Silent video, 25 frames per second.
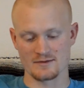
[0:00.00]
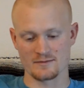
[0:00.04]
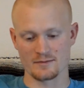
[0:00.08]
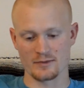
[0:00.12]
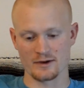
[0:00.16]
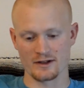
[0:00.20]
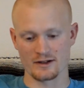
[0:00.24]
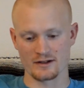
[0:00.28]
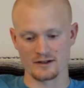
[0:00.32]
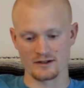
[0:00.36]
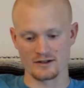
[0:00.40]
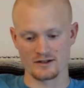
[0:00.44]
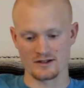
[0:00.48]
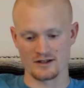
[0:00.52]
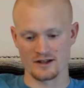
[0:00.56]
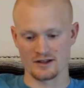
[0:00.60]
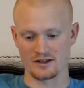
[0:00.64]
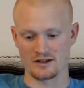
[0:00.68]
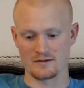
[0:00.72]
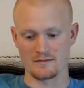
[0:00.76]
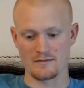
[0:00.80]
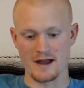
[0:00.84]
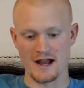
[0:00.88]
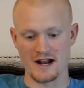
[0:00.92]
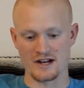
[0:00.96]
but there's
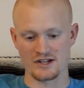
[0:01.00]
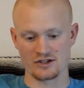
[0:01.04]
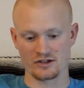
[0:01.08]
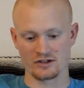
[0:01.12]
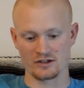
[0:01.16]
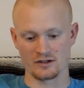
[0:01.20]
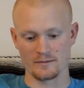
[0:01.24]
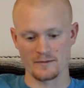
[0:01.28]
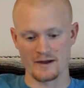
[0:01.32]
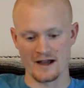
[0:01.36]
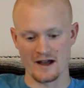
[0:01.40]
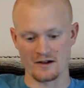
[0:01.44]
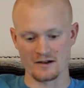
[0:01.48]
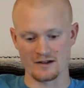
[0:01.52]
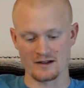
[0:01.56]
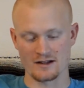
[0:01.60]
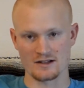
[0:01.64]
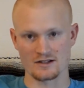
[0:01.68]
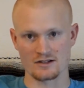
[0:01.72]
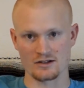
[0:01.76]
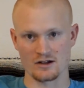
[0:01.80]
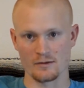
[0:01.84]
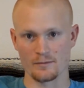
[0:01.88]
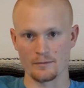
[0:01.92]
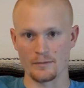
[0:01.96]
nothing magical about it.
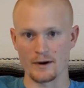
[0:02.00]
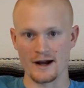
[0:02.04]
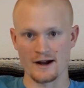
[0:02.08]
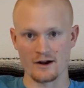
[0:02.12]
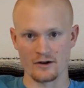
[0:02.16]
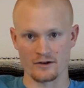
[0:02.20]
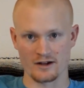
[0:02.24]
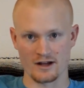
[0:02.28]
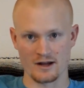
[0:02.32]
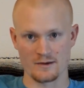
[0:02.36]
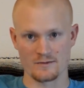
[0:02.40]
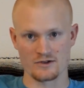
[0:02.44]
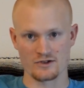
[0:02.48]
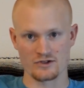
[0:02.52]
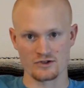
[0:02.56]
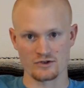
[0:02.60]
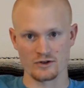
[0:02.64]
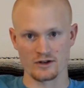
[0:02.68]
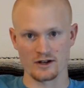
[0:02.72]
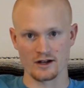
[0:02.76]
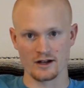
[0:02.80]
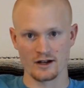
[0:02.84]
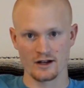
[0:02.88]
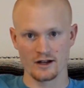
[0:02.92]
It's all biochemistry.